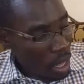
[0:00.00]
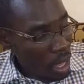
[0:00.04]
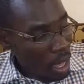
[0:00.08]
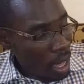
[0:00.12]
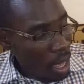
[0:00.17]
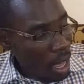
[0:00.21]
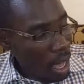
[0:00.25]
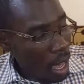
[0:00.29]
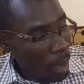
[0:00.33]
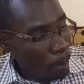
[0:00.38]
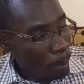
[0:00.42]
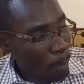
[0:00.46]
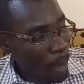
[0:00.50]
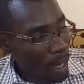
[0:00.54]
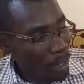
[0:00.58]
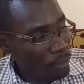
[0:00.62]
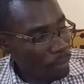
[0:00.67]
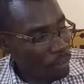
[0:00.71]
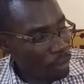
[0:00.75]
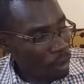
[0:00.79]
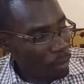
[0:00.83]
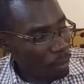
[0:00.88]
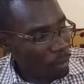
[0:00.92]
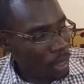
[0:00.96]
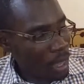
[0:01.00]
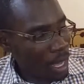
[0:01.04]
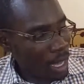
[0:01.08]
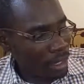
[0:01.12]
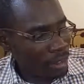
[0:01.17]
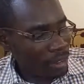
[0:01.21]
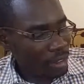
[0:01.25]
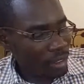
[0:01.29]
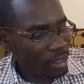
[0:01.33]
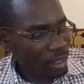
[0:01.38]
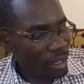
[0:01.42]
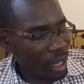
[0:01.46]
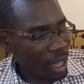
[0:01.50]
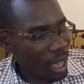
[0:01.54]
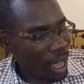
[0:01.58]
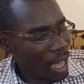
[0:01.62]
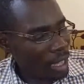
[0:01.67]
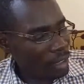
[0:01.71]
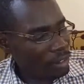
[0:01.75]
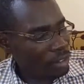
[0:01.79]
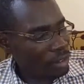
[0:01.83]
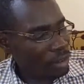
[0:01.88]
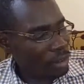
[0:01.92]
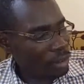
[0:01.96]
Apart from that, as
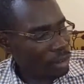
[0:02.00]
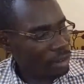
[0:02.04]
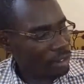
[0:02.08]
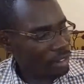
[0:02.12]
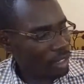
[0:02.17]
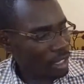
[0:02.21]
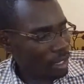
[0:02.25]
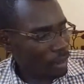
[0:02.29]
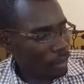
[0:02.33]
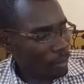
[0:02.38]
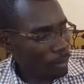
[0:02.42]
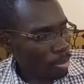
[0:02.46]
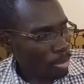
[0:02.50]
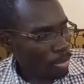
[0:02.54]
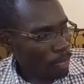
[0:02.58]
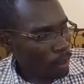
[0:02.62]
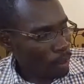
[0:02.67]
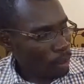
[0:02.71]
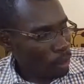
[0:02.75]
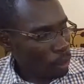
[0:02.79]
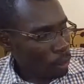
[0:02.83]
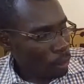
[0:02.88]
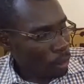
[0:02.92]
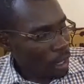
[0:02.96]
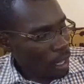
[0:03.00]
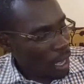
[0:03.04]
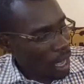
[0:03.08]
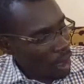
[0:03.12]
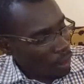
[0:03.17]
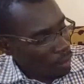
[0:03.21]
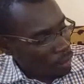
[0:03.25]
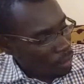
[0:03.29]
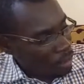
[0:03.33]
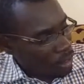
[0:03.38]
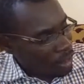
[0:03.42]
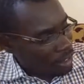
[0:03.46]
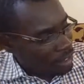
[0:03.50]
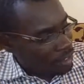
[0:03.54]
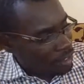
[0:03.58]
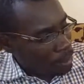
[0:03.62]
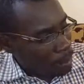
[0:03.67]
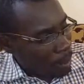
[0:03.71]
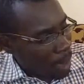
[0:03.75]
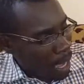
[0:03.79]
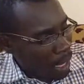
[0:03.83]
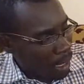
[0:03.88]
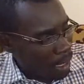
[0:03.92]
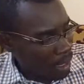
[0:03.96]
you see, we have this
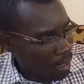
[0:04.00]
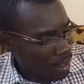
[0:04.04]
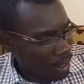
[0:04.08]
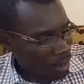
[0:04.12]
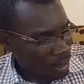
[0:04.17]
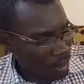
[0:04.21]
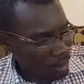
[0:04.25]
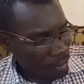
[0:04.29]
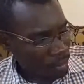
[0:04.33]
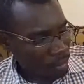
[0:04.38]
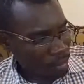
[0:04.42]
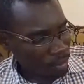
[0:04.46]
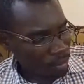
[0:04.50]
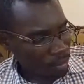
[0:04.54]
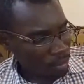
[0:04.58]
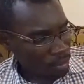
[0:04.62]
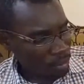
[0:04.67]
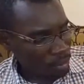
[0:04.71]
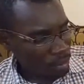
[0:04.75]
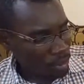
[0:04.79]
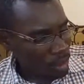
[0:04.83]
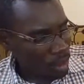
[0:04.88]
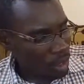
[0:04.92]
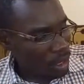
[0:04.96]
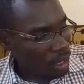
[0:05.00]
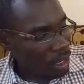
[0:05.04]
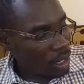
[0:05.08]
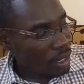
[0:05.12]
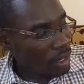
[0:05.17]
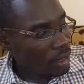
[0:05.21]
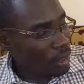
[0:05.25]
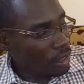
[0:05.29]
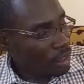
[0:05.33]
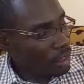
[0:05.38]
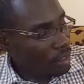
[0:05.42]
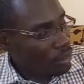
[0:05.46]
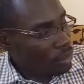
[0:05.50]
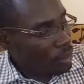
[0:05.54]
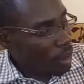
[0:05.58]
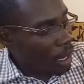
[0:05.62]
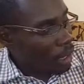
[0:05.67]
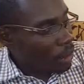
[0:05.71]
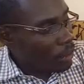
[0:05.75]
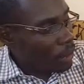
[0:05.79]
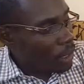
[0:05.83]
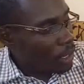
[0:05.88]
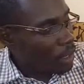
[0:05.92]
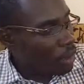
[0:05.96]
mark. This one
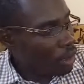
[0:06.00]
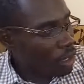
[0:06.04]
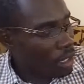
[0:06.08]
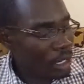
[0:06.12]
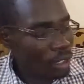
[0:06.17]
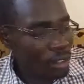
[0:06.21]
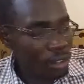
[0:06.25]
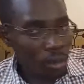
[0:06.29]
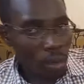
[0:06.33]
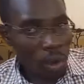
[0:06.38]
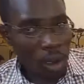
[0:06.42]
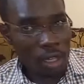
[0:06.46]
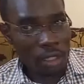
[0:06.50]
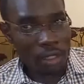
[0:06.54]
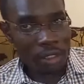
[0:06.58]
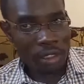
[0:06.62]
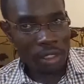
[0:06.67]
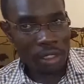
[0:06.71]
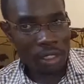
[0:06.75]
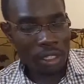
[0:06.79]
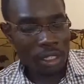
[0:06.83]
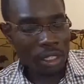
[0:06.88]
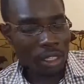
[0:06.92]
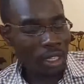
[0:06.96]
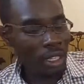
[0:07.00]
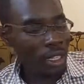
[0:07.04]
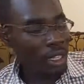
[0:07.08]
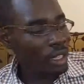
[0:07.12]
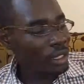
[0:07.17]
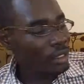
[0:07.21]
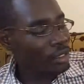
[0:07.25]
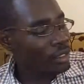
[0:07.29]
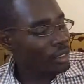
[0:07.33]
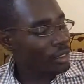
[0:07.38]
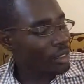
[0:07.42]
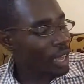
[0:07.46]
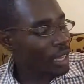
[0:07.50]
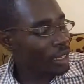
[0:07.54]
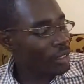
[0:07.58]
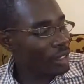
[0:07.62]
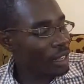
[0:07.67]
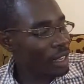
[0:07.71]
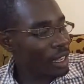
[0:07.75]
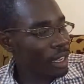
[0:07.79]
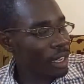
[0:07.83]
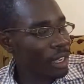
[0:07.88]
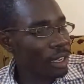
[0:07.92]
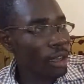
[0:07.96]
we call it what?
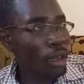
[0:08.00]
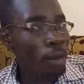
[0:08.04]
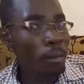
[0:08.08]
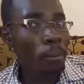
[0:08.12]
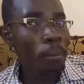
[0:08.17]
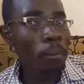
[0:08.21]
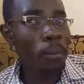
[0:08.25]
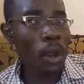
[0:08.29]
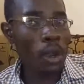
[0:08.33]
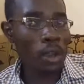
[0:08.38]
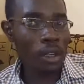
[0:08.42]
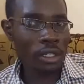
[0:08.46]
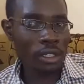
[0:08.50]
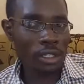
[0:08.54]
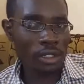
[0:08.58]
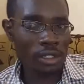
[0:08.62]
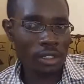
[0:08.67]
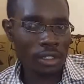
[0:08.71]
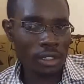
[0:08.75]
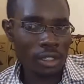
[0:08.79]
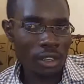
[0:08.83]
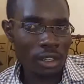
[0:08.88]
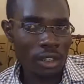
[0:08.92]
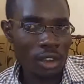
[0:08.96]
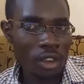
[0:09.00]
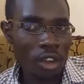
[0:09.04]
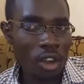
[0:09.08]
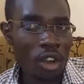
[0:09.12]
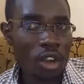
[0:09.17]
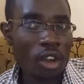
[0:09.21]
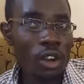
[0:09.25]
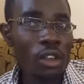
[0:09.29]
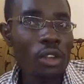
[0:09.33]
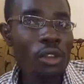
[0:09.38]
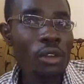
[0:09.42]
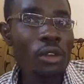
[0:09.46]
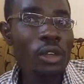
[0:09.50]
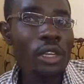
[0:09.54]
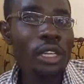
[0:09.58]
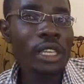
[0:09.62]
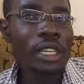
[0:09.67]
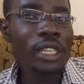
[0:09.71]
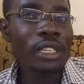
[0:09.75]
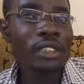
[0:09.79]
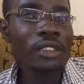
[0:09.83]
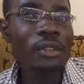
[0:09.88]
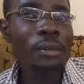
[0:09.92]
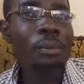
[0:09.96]
Starting point or unit
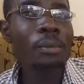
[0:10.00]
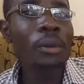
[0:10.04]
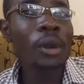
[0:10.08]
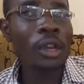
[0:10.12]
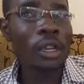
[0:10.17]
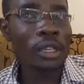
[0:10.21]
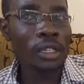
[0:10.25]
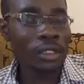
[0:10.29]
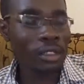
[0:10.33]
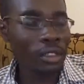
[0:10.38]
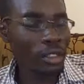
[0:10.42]
point.